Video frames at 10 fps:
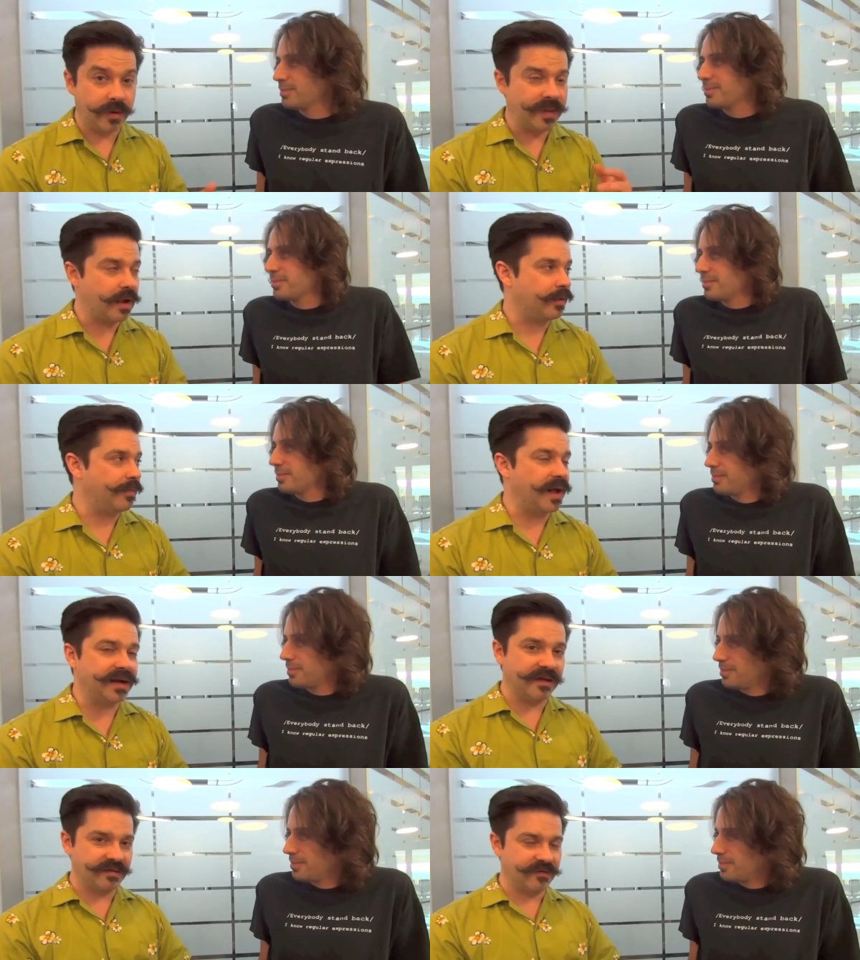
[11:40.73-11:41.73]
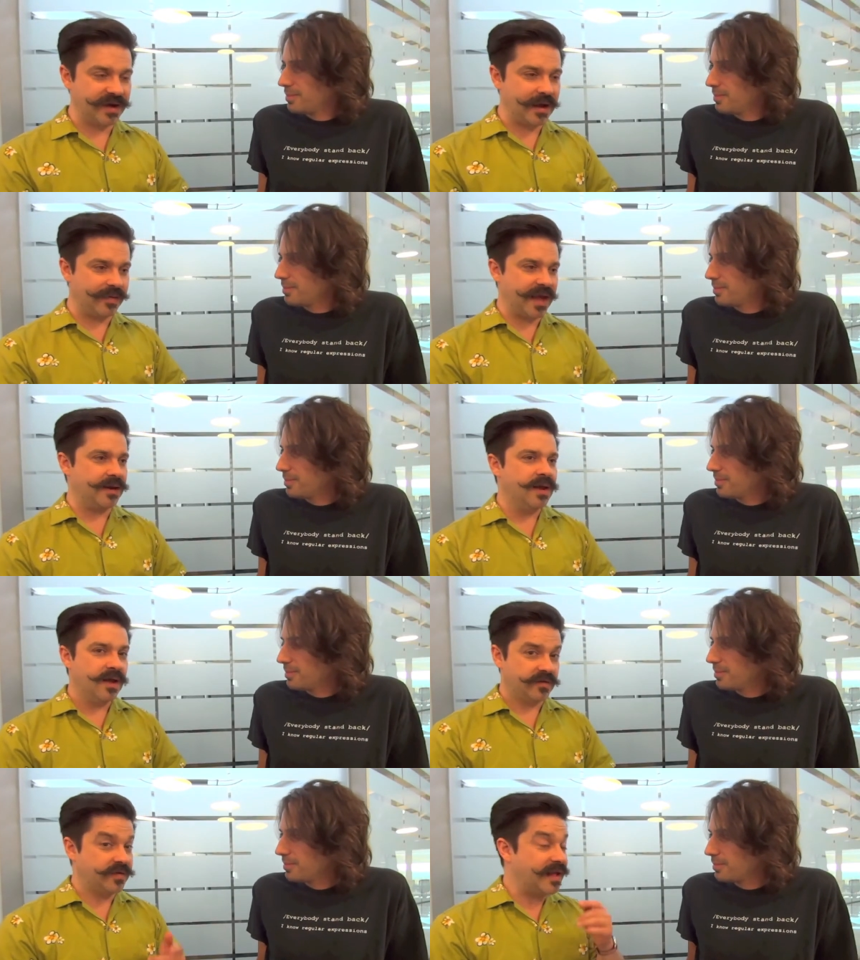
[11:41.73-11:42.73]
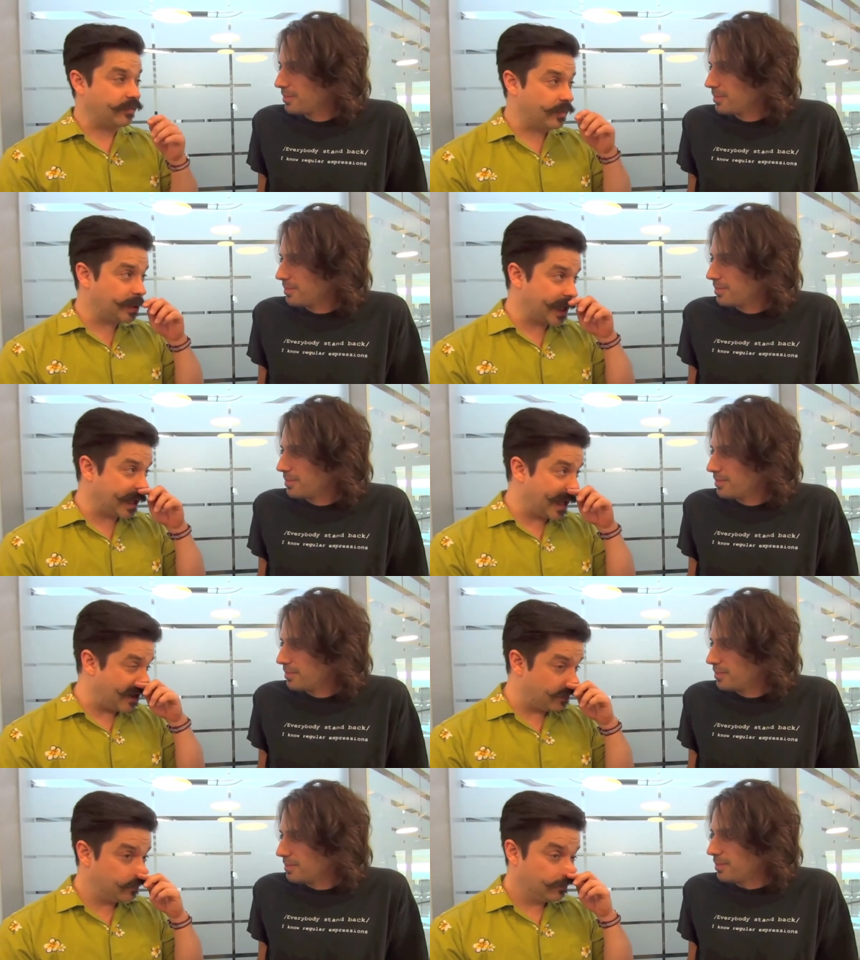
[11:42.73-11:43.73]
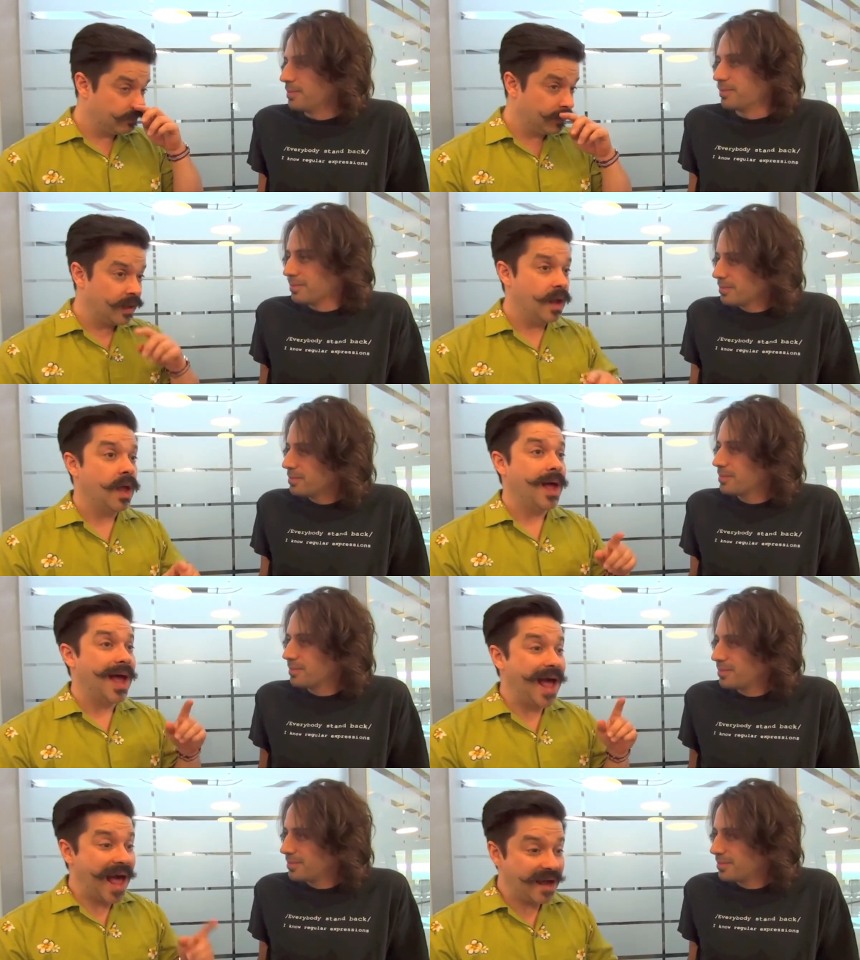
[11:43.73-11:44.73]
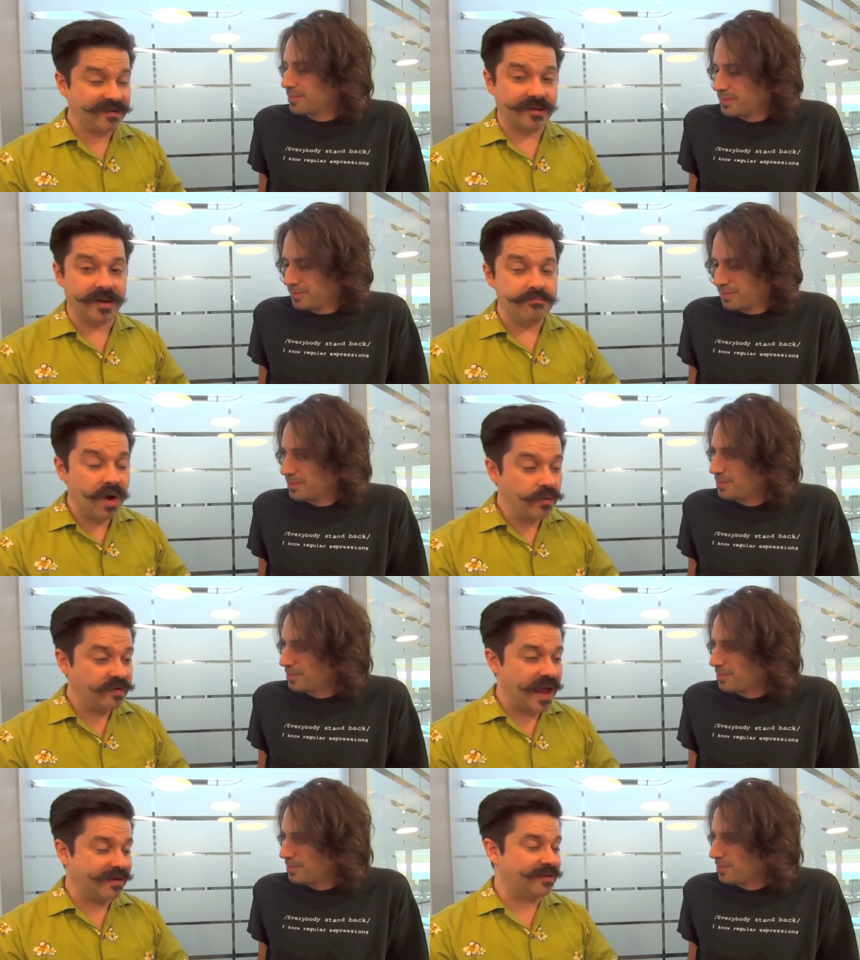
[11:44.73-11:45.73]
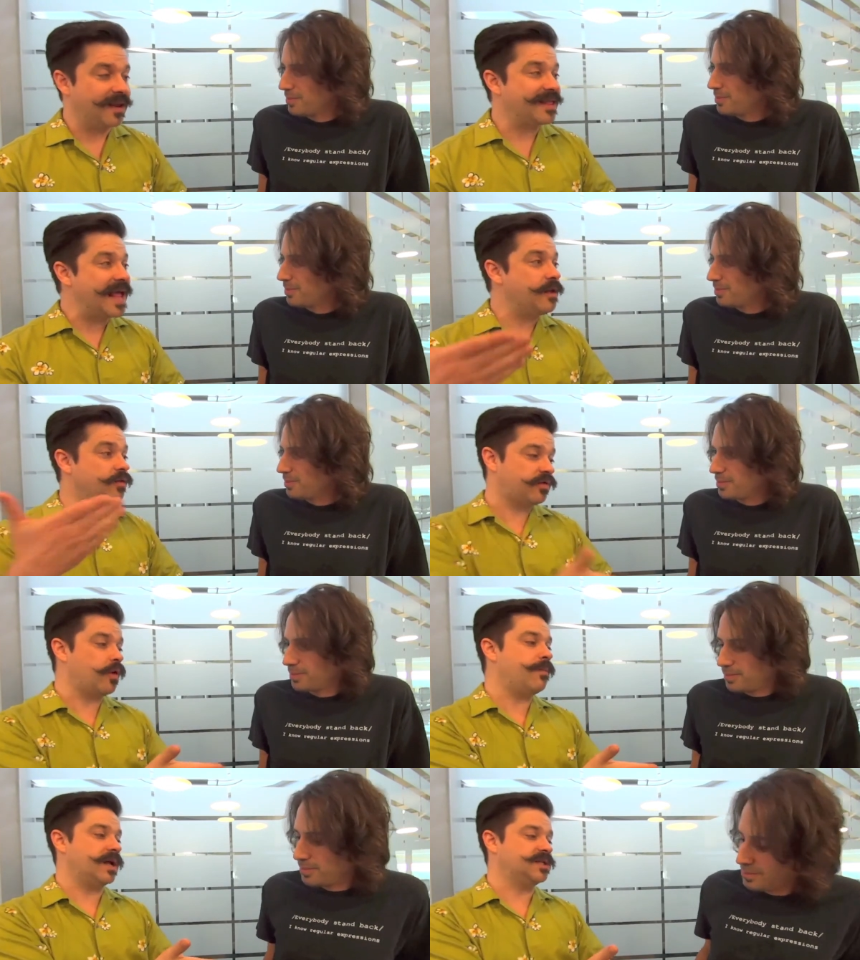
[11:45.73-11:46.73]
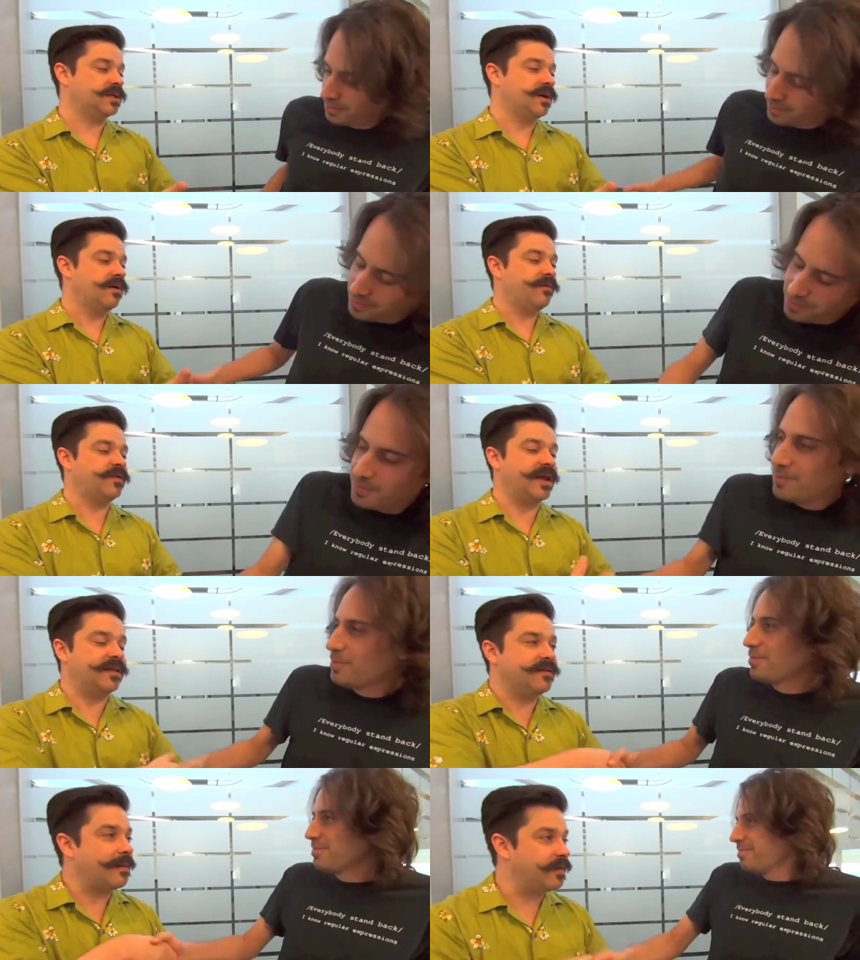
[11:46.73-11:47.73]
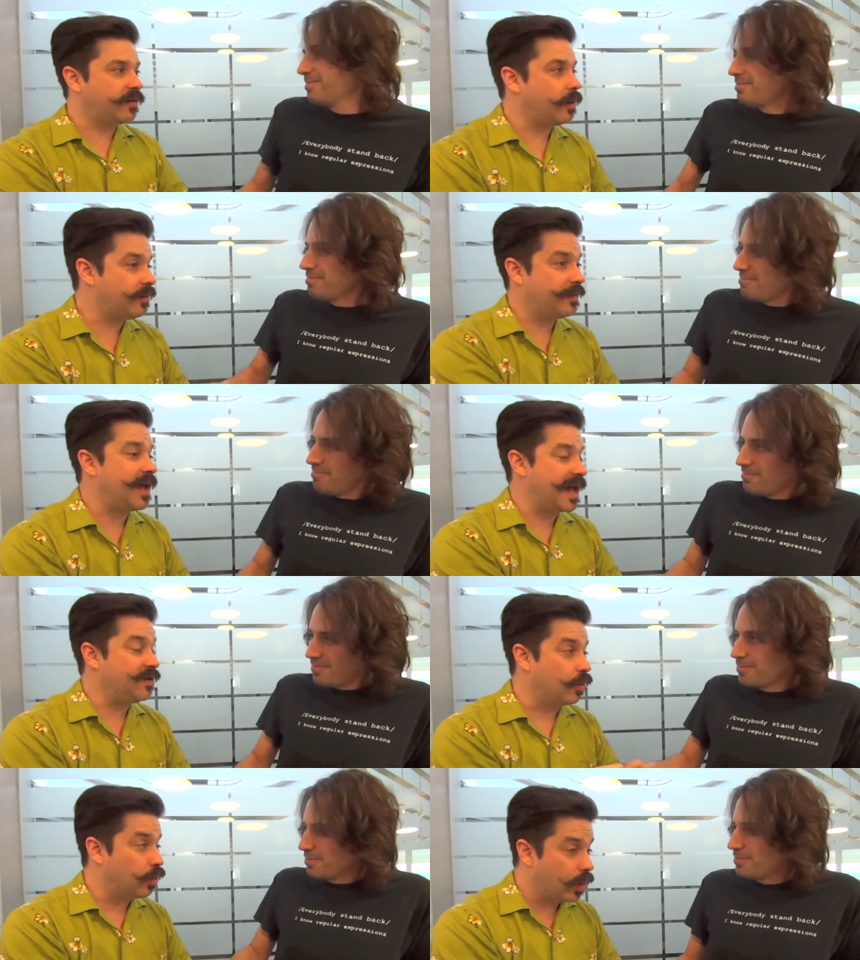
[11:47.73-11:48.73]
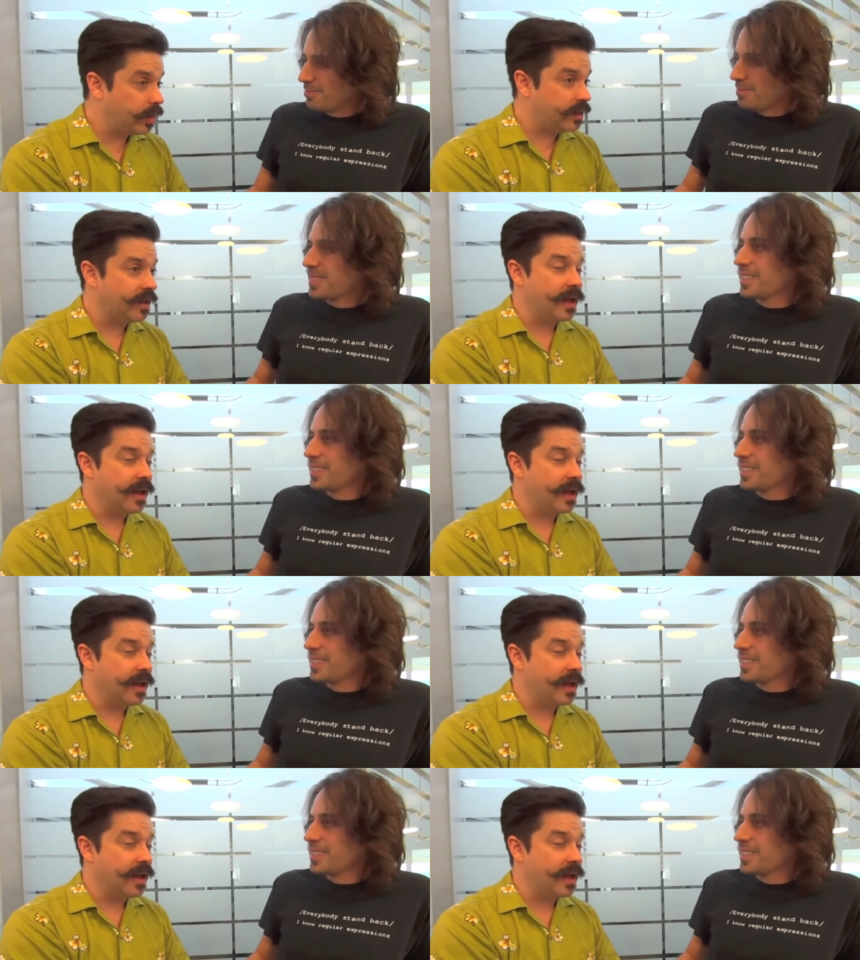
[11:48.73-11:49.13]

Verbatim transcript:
Speaker 1: on the Acquia podcast every now and then, so that's worth checking out. Mm-hmm. Excellent, most excellent. Thank you so much for taking the time to talk with me and your work.